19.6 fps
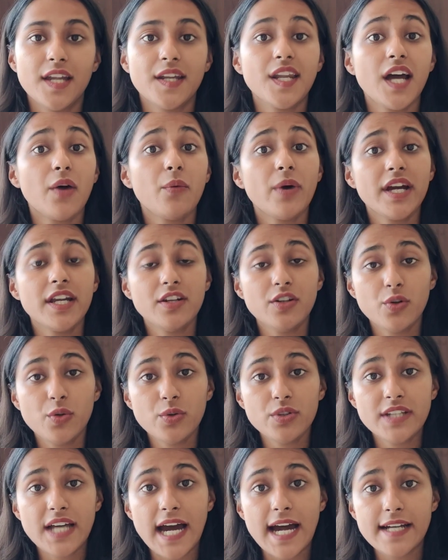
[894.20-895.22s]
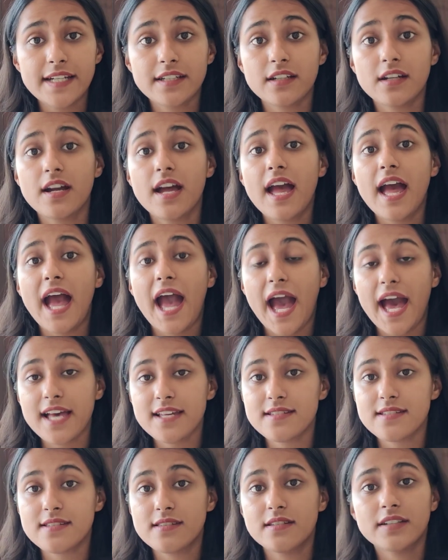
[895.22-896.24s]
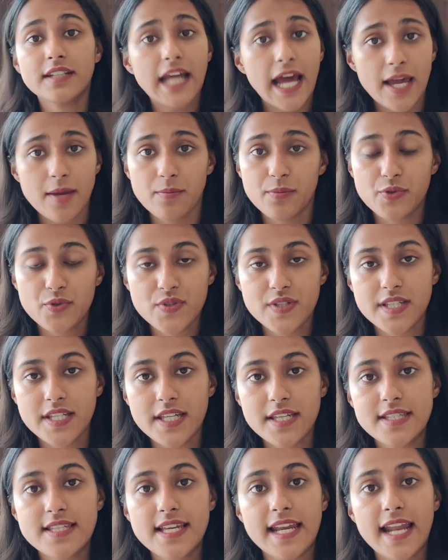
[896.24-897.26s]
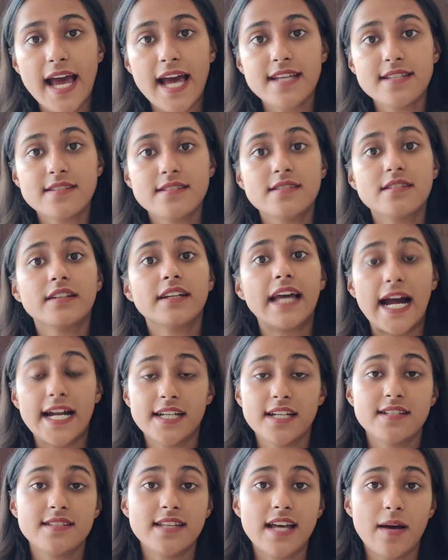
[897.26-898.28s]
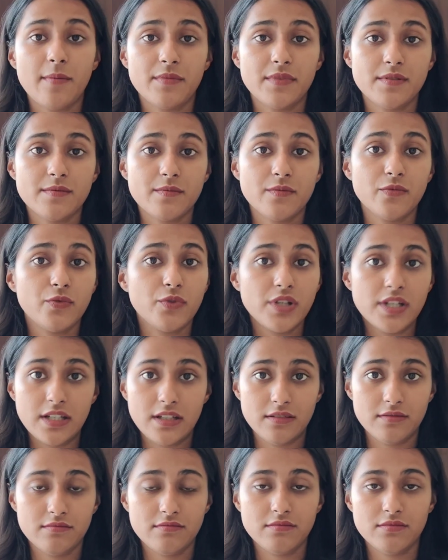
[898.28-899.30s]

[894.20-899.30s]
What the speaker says: Now I know that as the time proceeds and as the CAT exam will